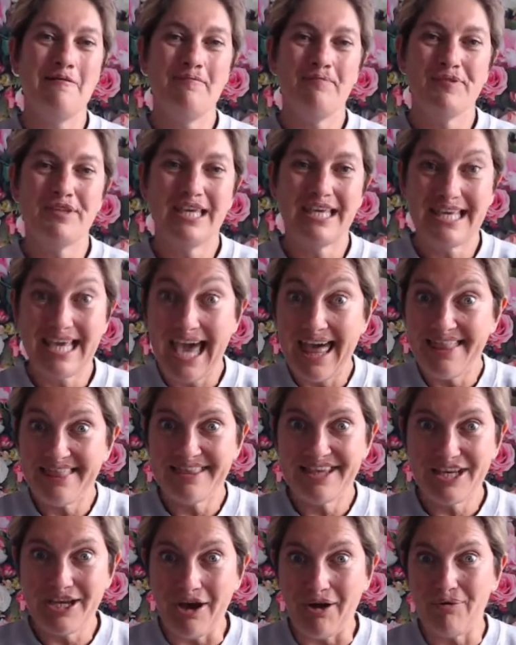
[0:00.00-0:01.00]
you get,
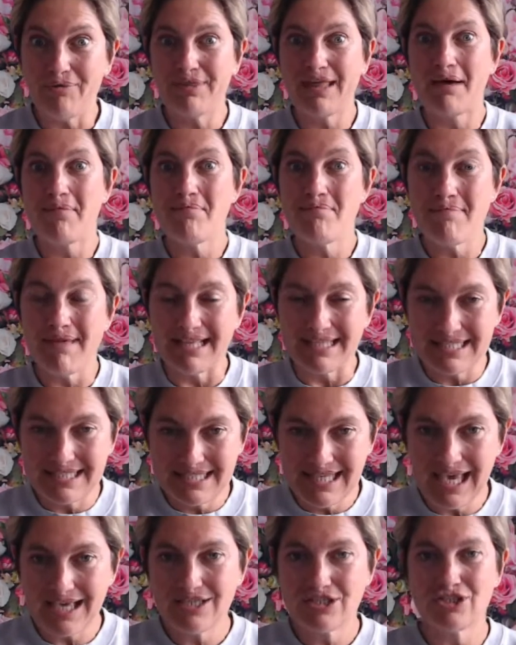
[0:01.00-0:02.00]
that
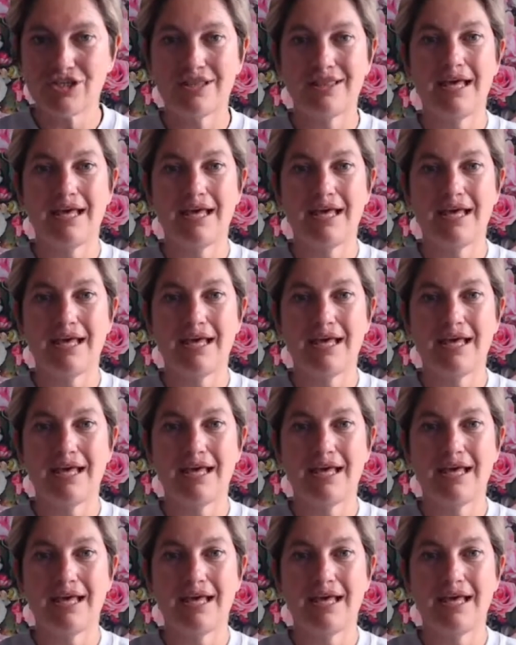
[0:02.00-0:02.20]
midsection,